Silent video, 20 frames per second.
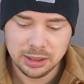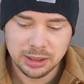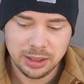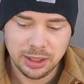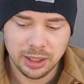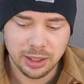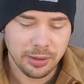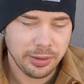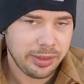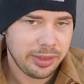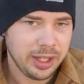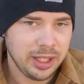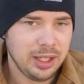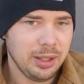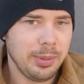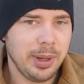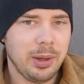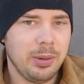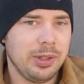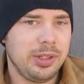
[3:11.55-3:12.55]
You know, think
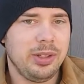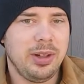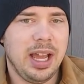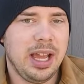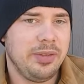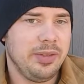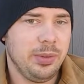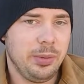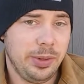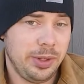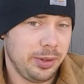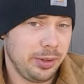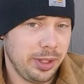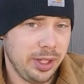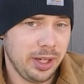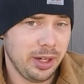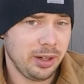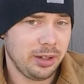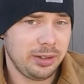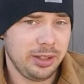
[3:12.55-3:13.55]
about what you have in with your
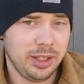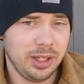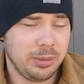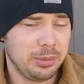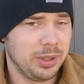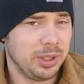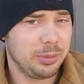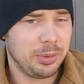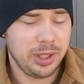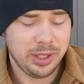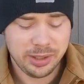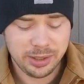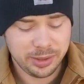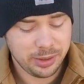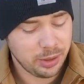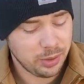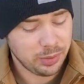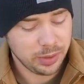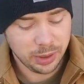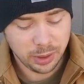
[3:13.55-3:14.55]
gear. You know, I'm going to preach this
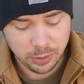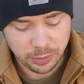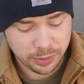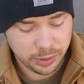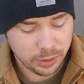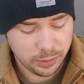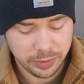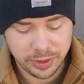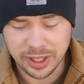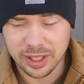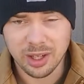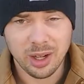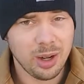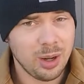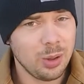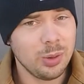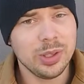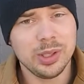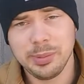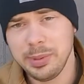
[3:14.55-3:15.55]
over and over and over again.
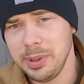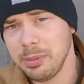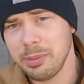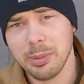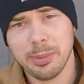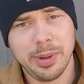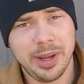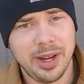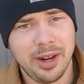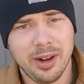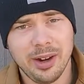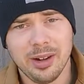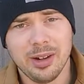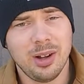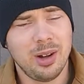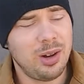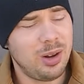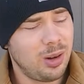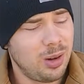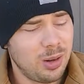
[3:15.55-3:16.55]
Always be prepared.
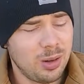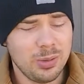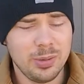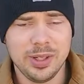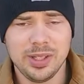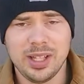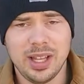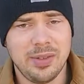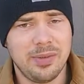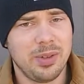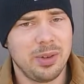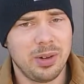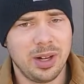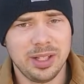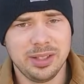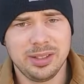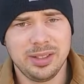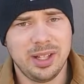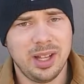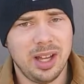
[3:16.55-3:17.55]
Always have the right
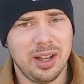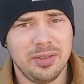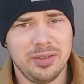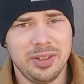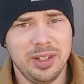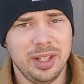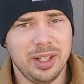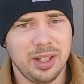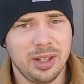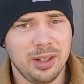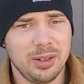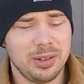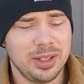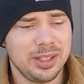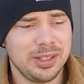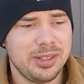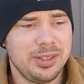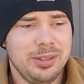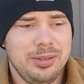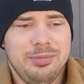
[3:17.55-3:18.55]
stuff, you know,
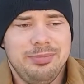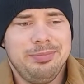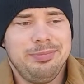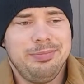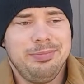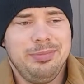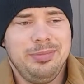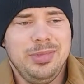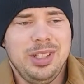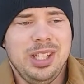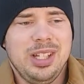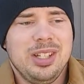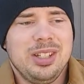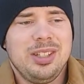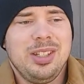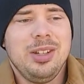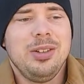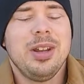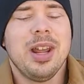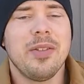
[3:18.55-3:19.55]
because you just,
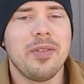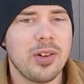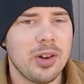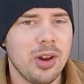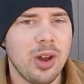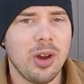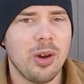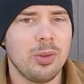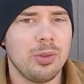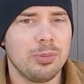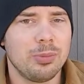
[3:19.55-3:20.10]
you never know.